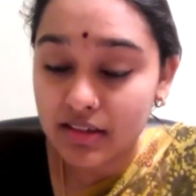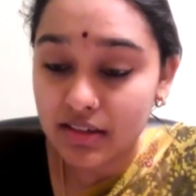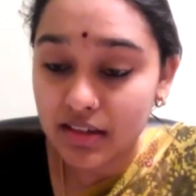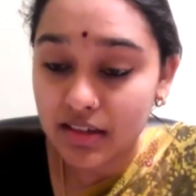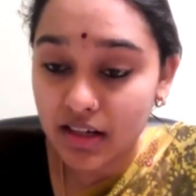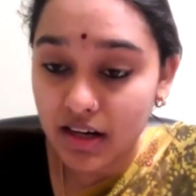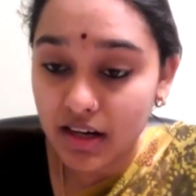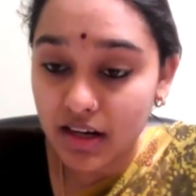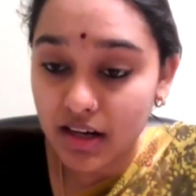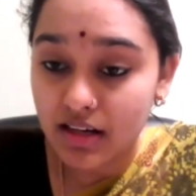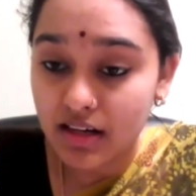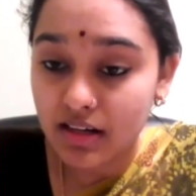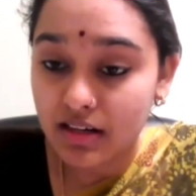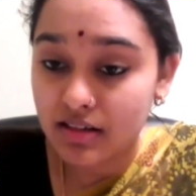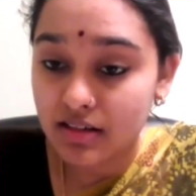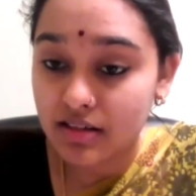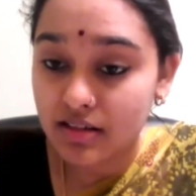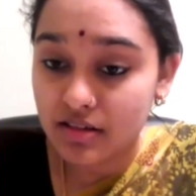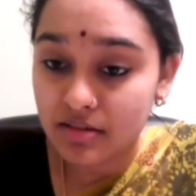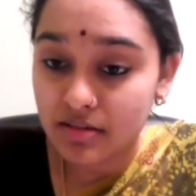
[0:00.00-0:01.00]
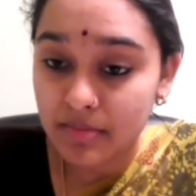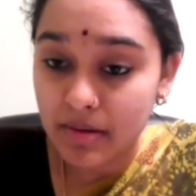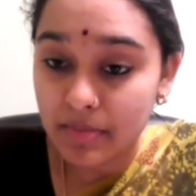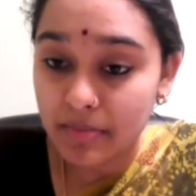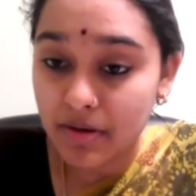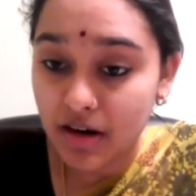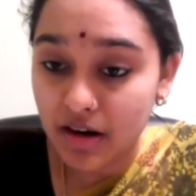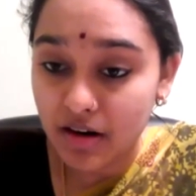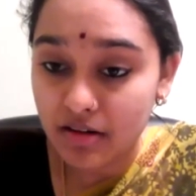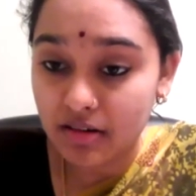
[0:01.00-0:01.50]
Tra,
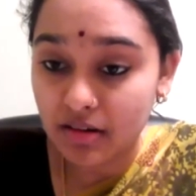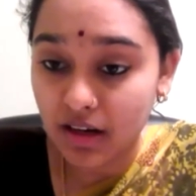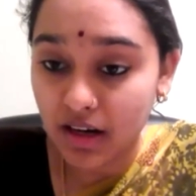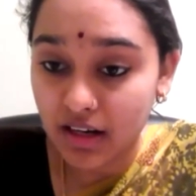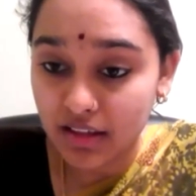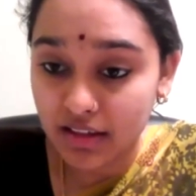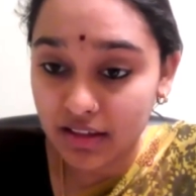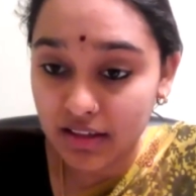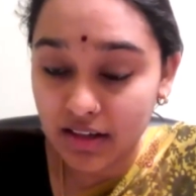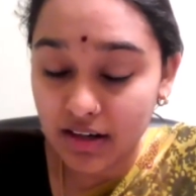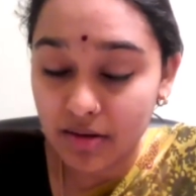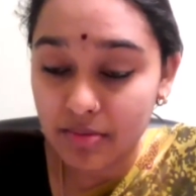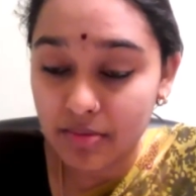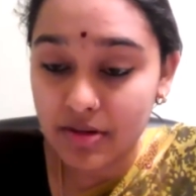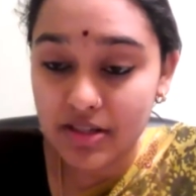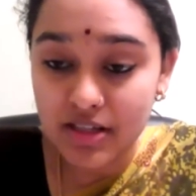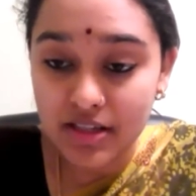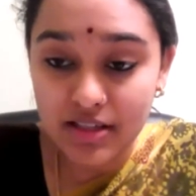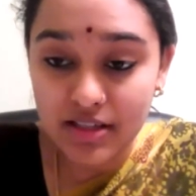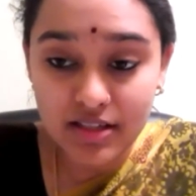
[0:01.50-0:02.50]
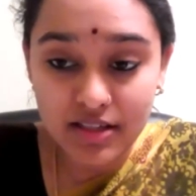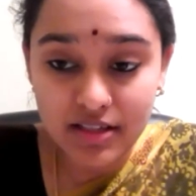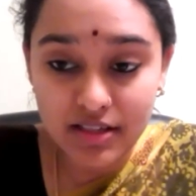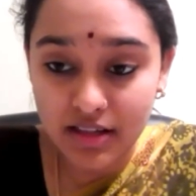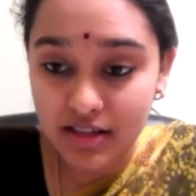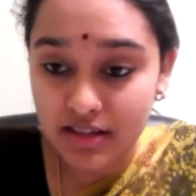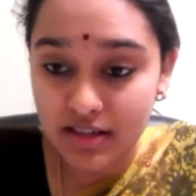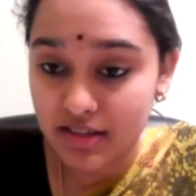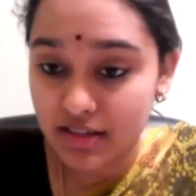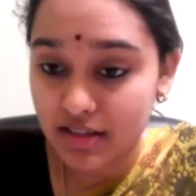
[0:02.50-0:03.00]
remember how to write tra? We just
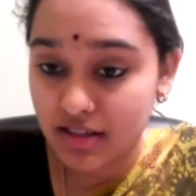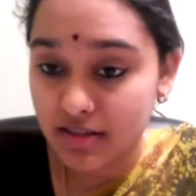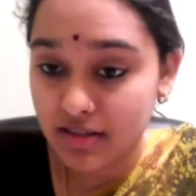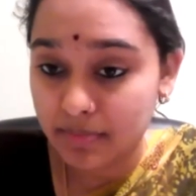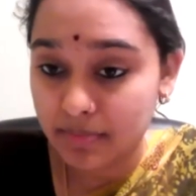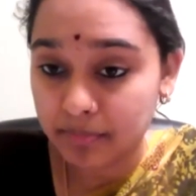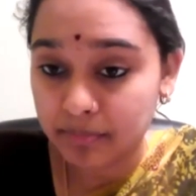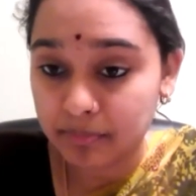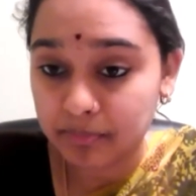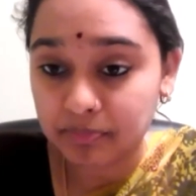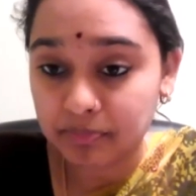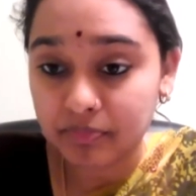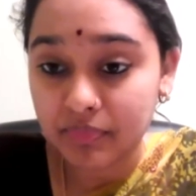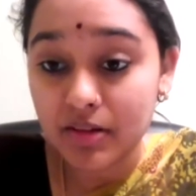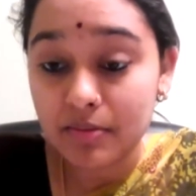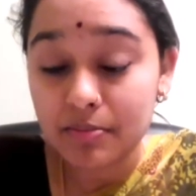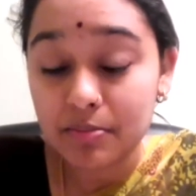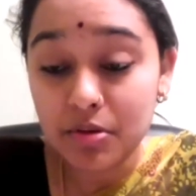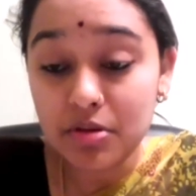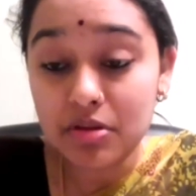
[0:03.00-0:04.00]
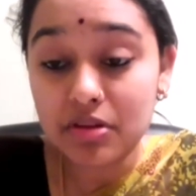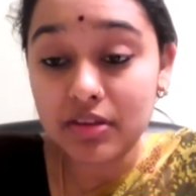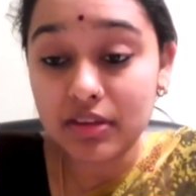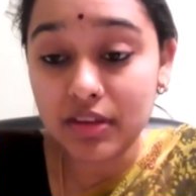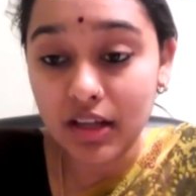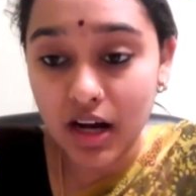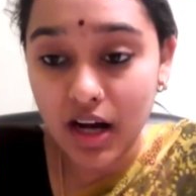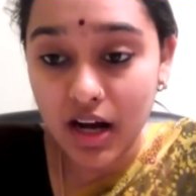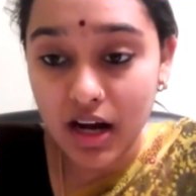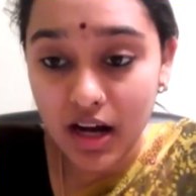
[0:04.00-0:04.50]
discussed this.
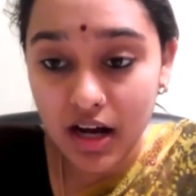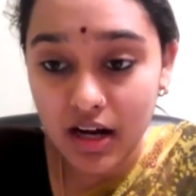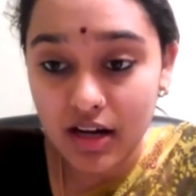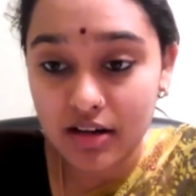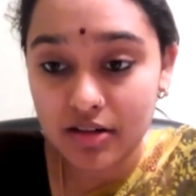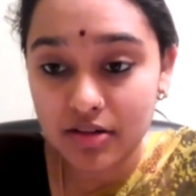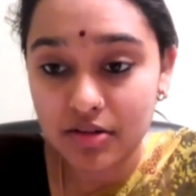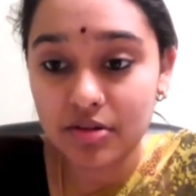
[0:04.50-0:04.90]
Putraha.